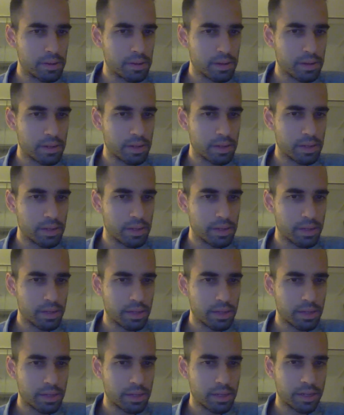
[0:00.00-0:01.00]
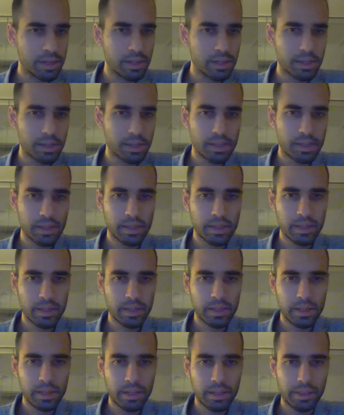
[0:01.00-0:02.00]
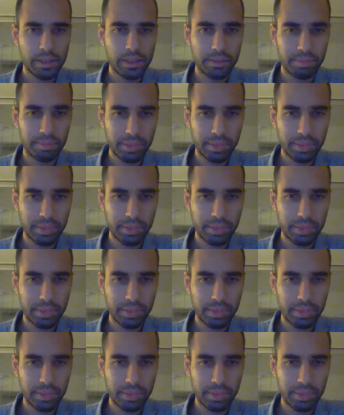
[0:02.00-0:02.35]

Okay. Let's